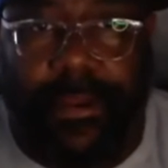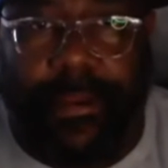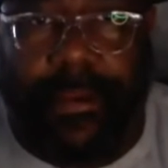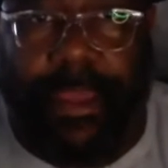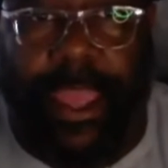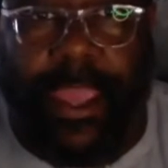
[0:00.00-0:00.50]

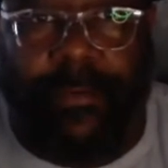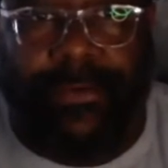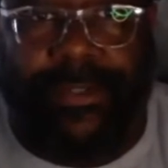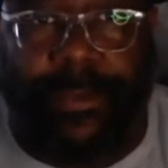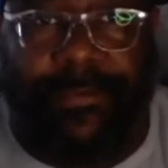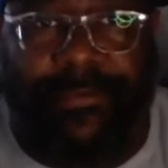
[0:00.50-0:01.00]
Hey, what's
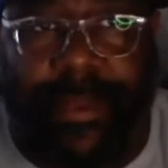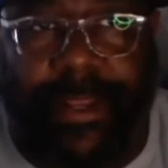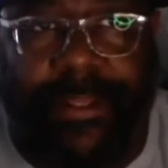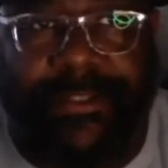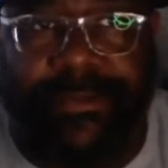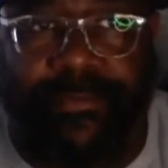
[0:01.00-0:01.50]
up, everybody?
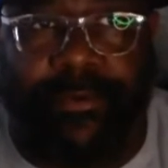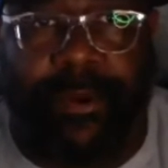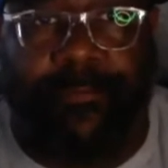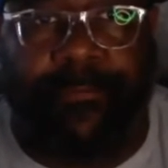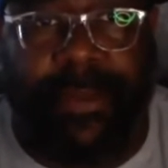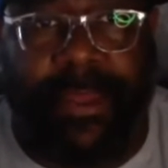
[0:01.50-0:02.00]
It's your boy
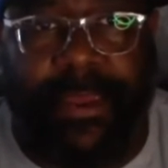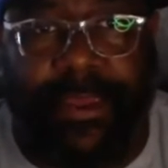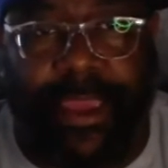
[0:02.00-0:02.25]
Big